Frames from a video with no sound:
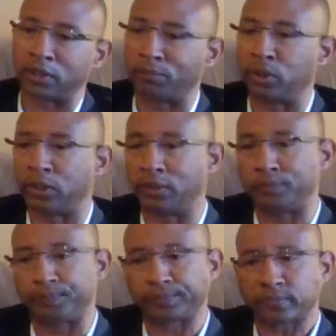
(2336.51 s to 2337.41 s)
to be
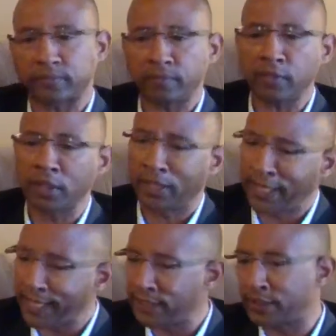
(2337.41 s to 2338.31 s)

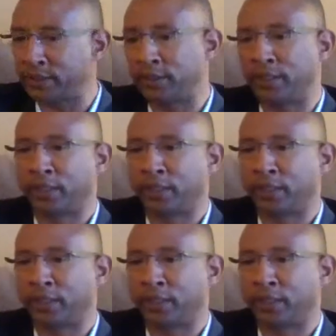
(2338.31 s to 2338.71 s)
candid